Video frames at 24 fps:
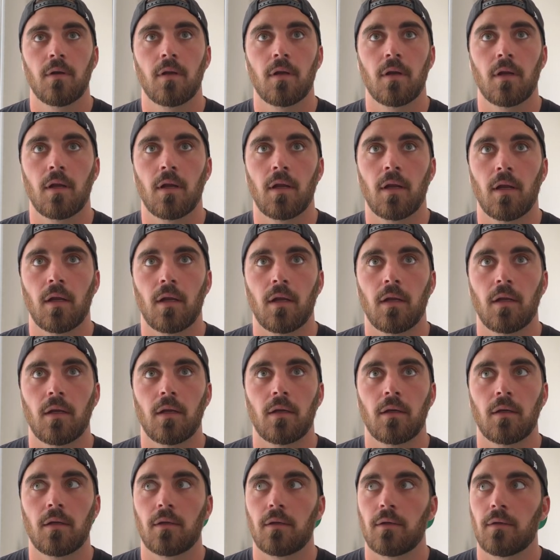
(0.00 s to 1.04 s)

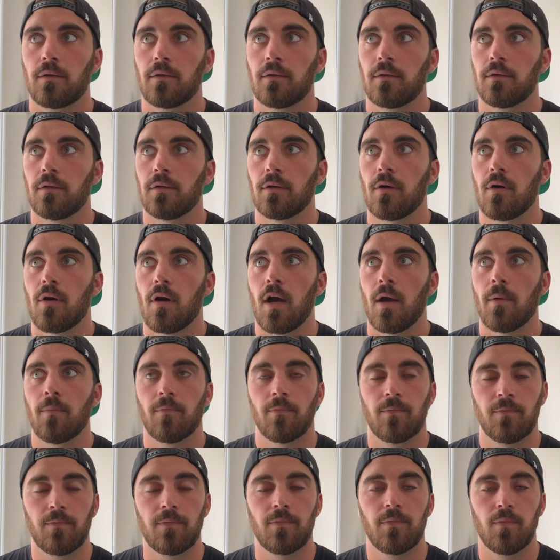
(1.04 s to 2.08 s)
and I'm
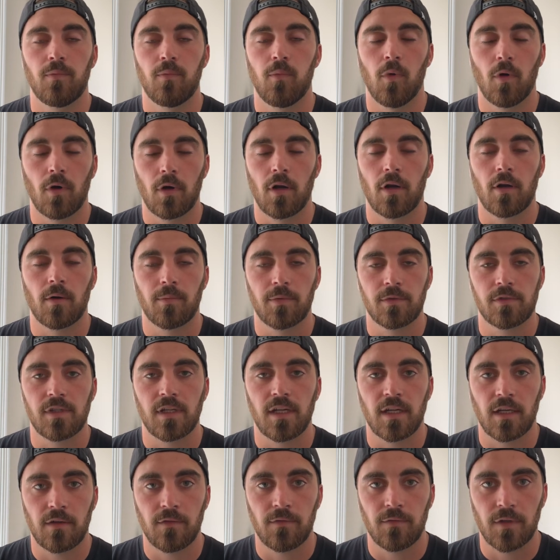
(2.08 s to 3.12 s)

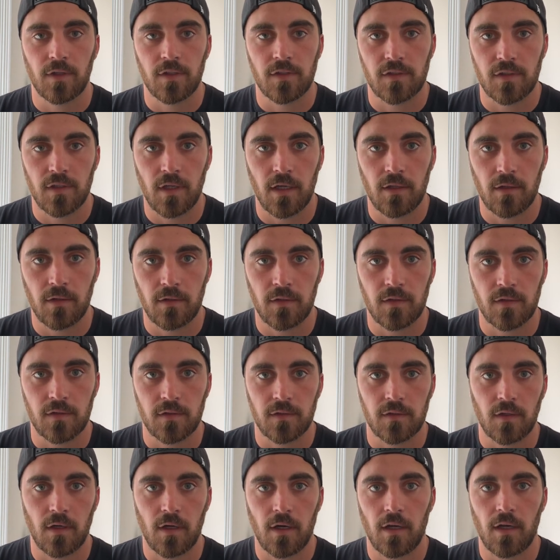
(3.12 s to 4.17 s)
100% convinced now that this is
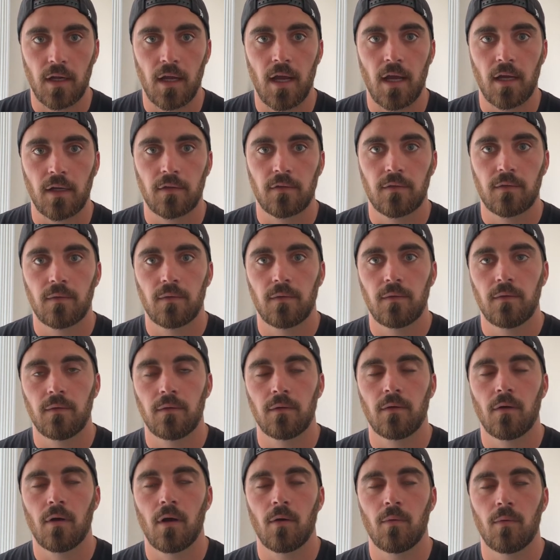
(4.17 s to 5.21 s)
not an act.
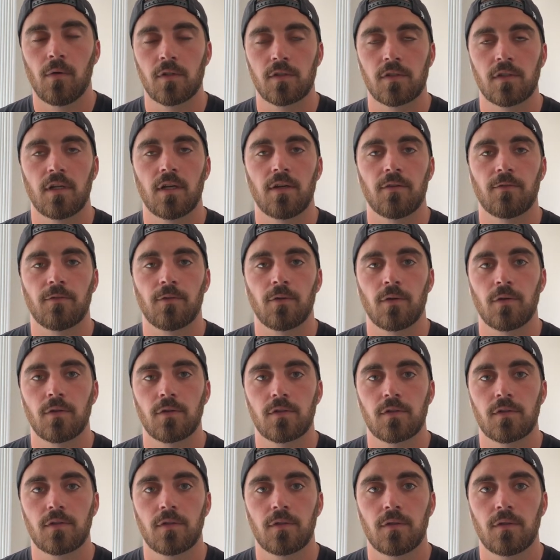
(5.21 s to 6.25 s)
I wasn't at
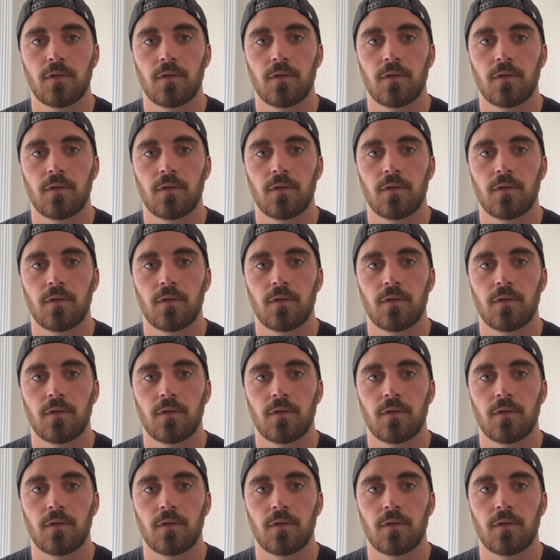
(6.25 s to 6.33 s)
first.